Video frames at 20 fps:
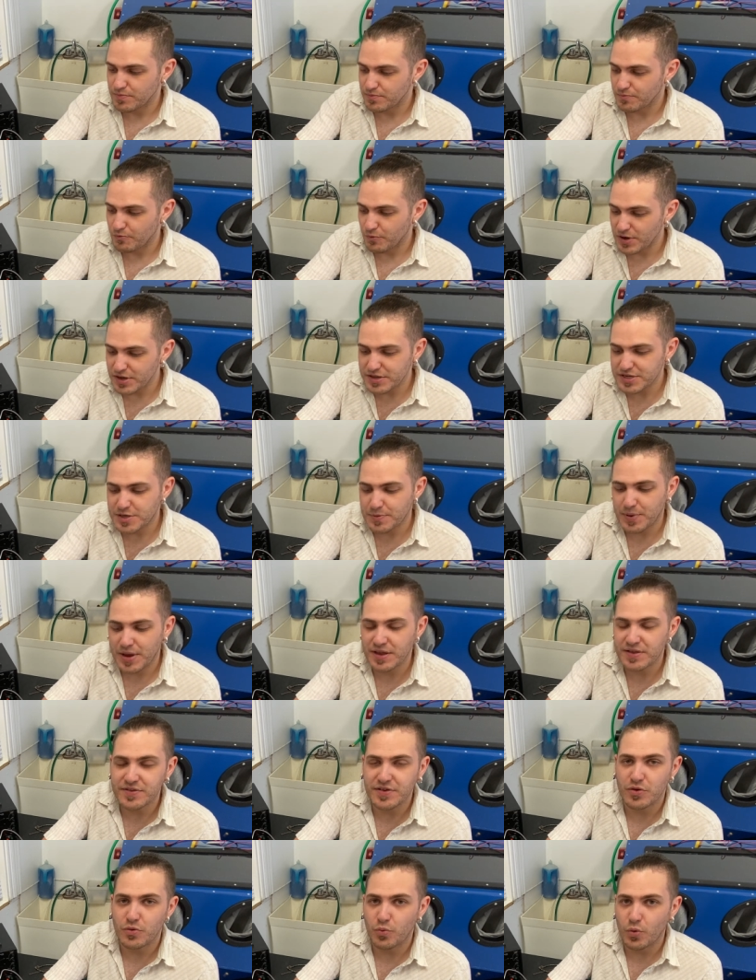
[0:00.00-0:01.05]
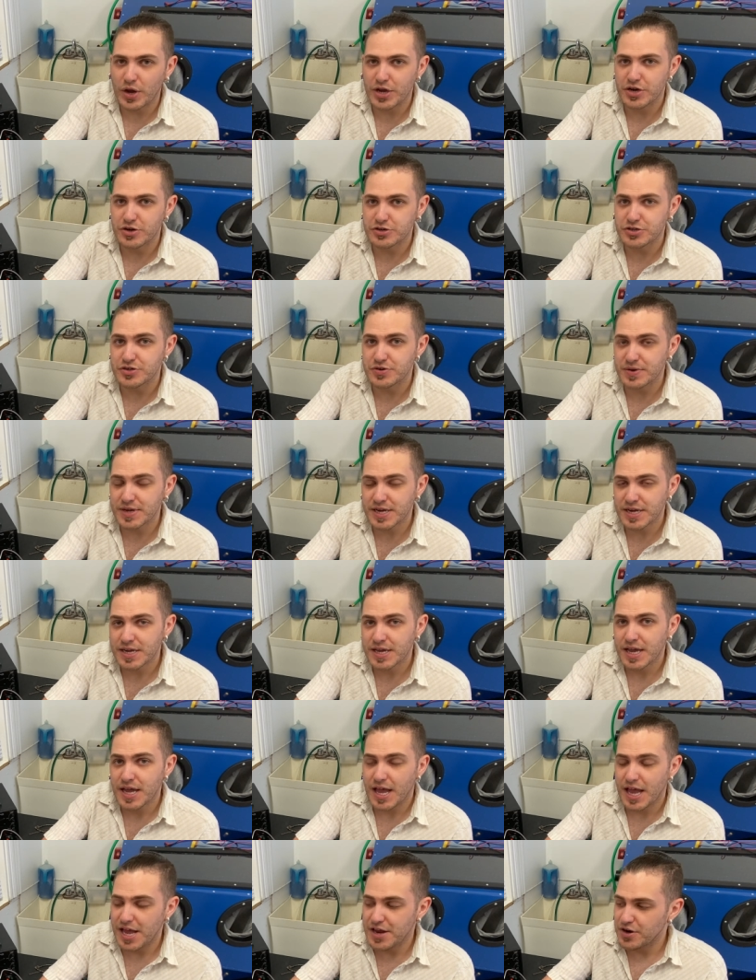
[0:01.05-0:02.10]
really depends on what you're doing
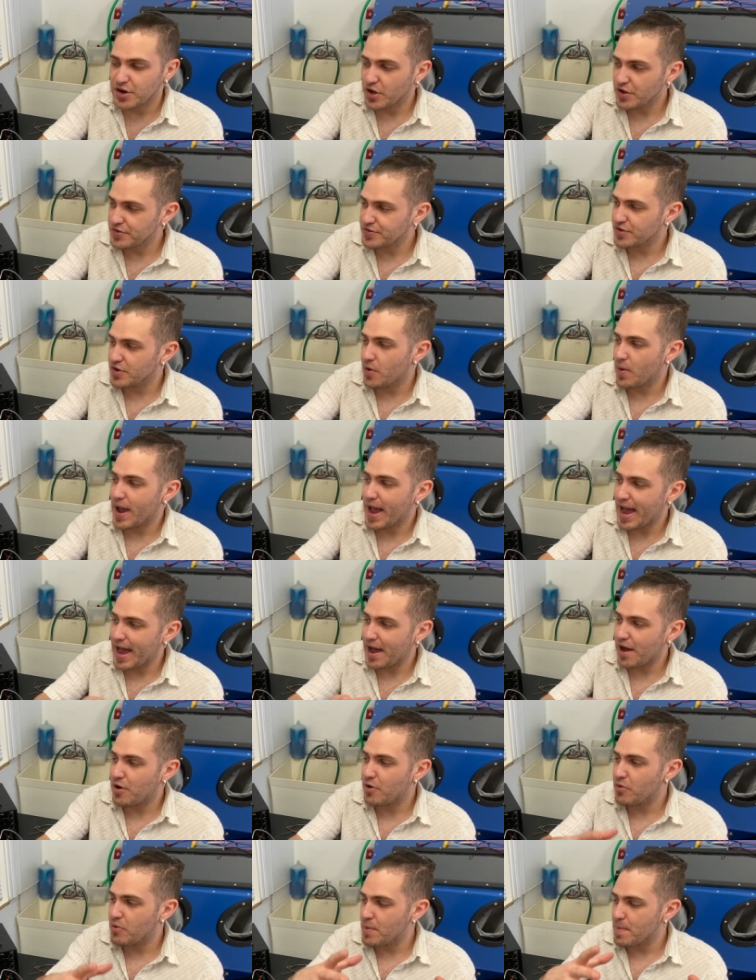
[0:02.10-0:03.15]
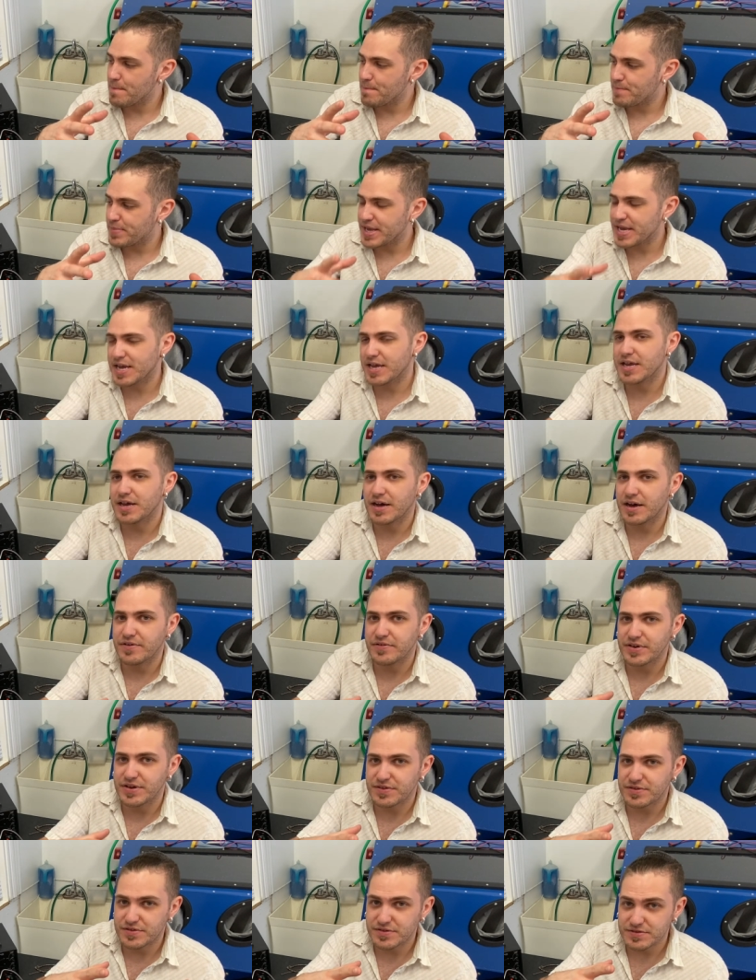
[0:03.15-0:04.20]
and also how big of
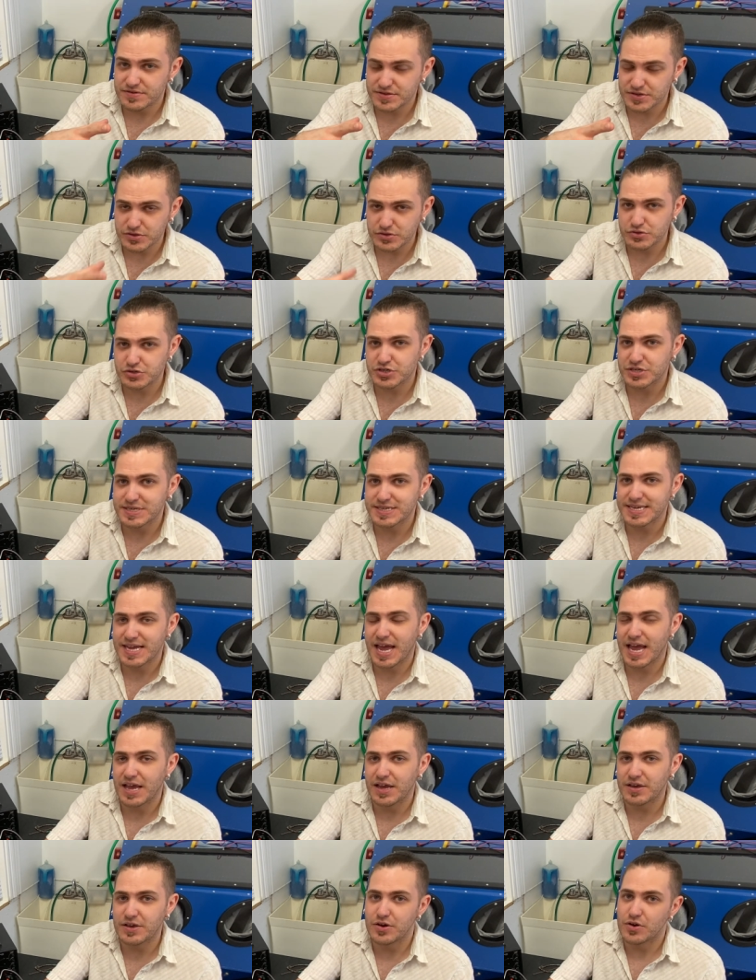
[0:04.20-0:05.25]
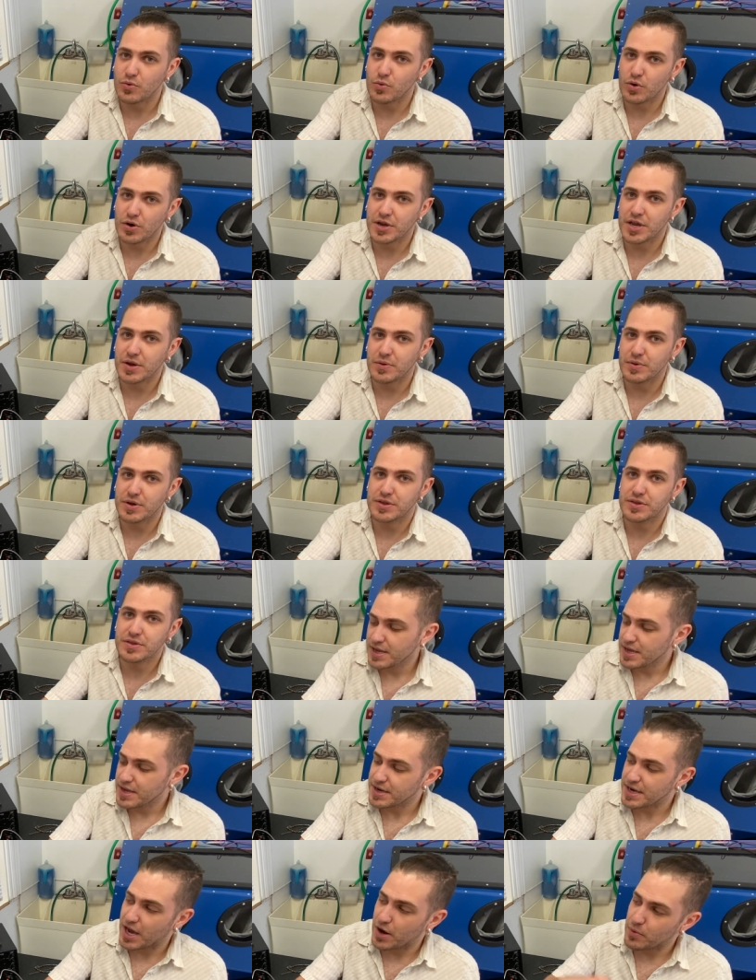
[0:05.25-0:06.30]
a solution tank you're working with.
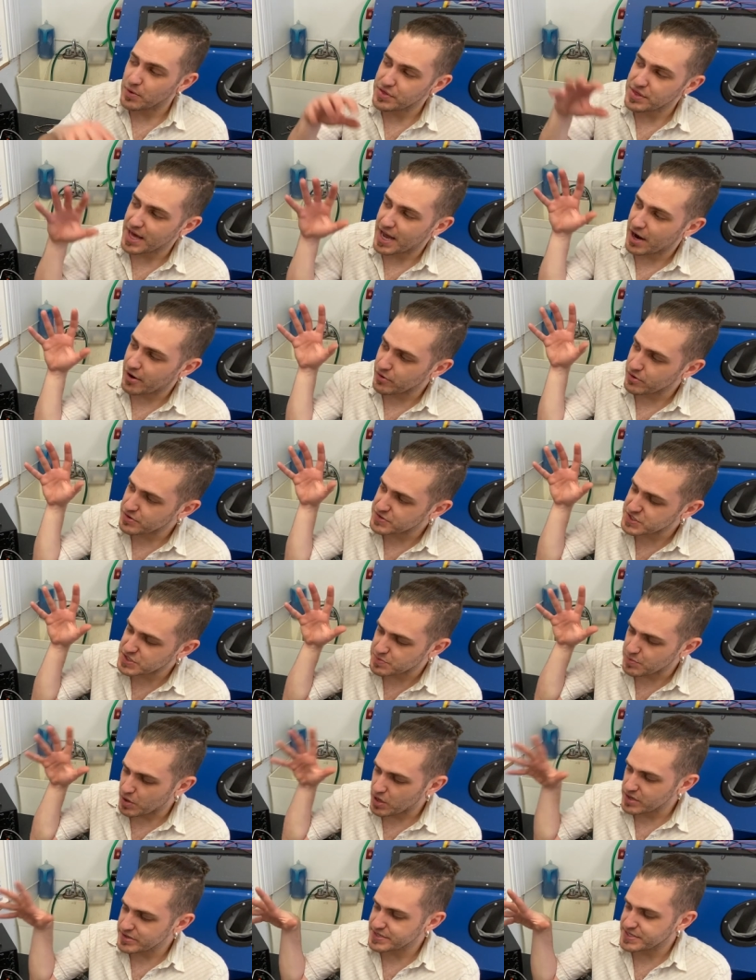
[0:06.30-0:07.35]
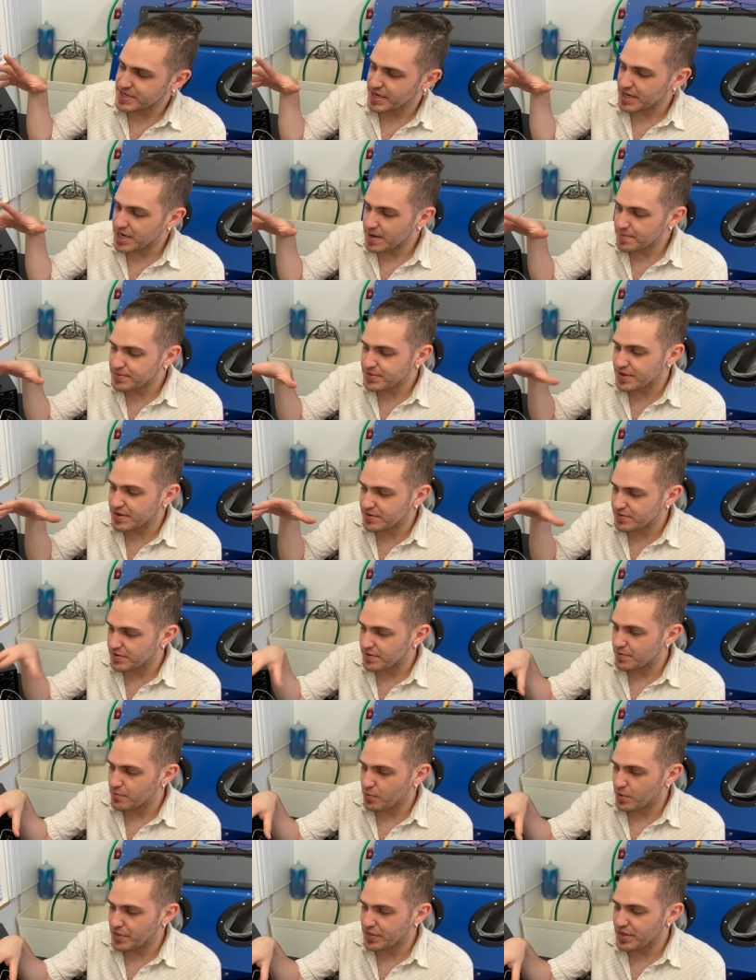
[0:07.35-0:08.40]
Now with our small setup, these
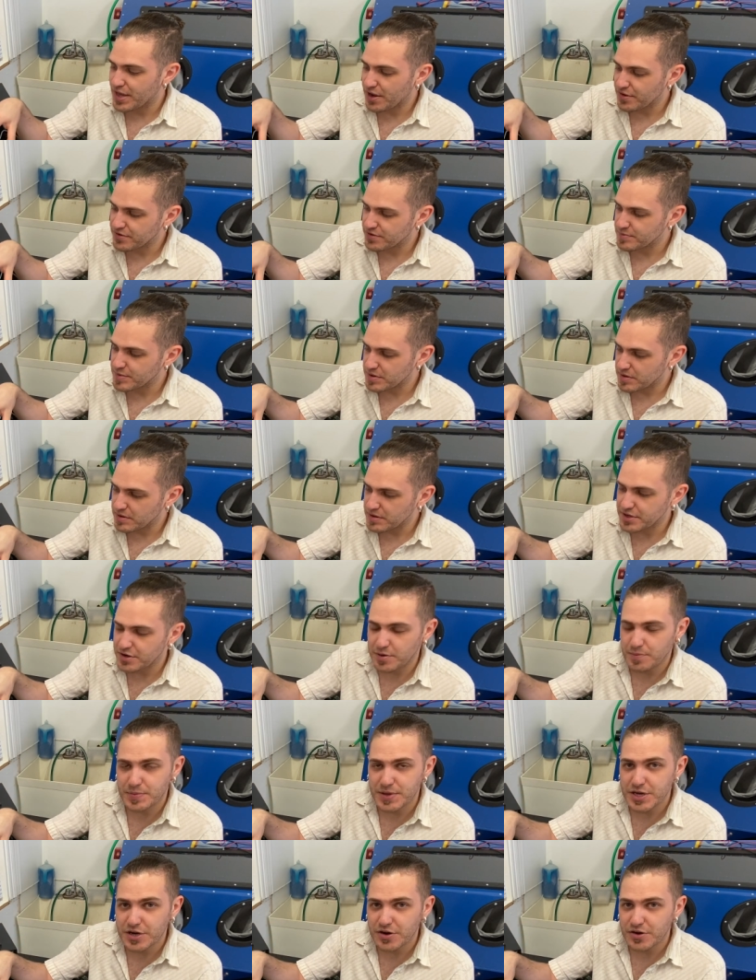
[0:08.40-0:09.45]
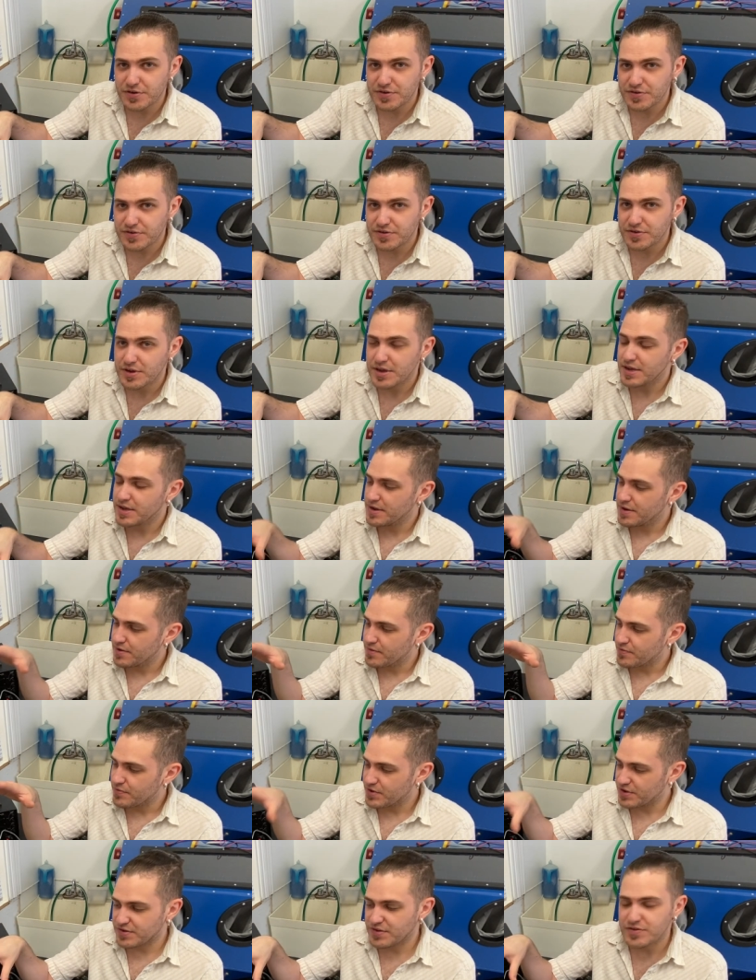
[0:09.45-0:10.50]
1000 milliliter beakers,
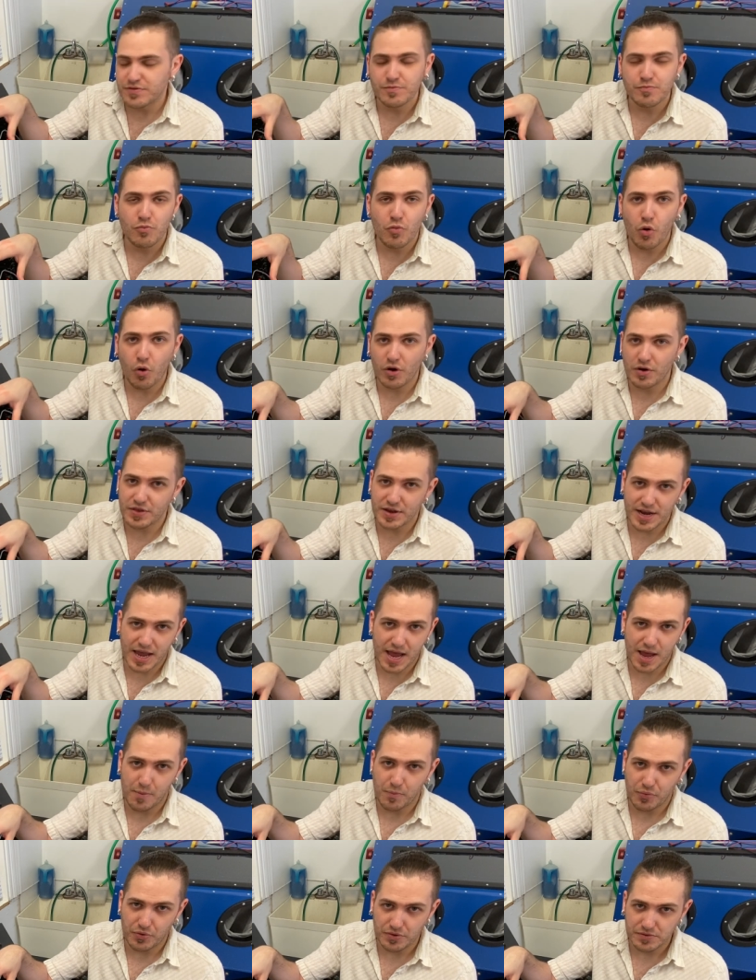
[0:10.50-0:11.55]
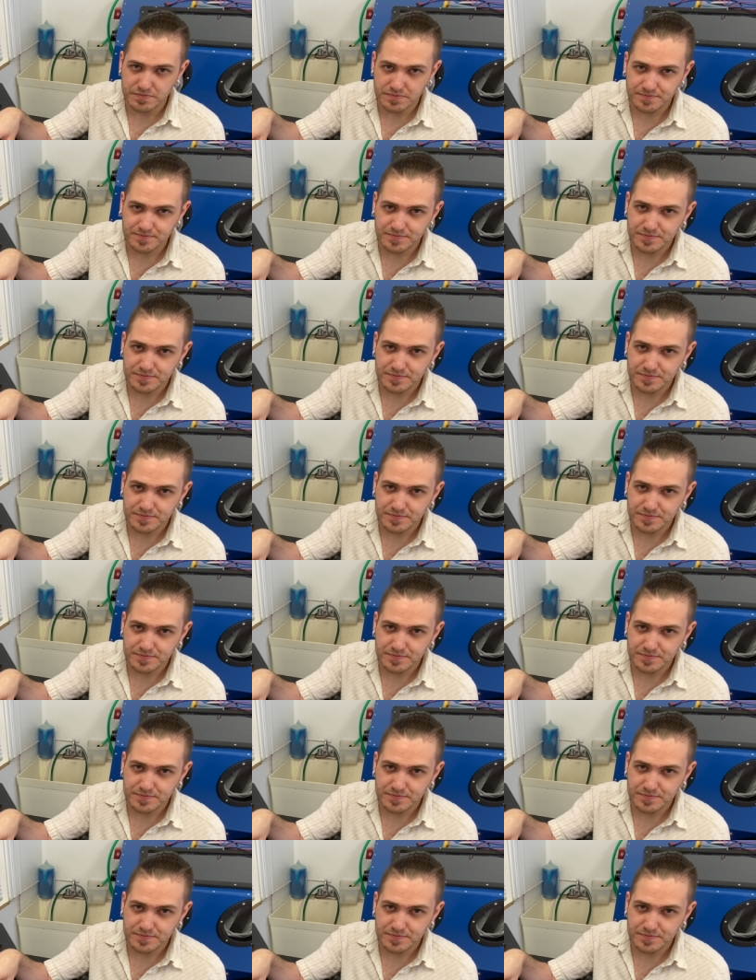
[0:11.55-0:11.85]
this is more than ample.